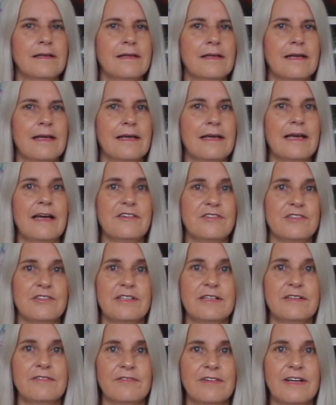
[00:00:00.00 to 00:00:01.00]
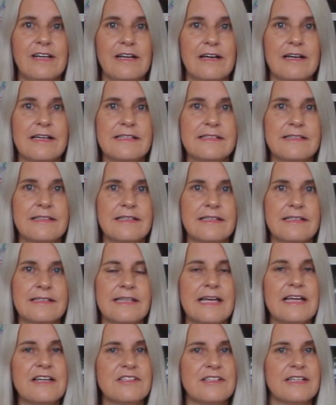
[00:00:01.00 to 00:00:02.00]
in case you didn't realise, is
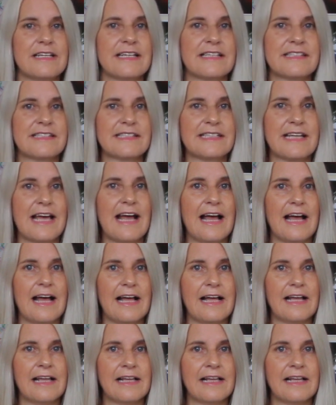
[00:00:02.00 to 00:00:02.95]
actually a star.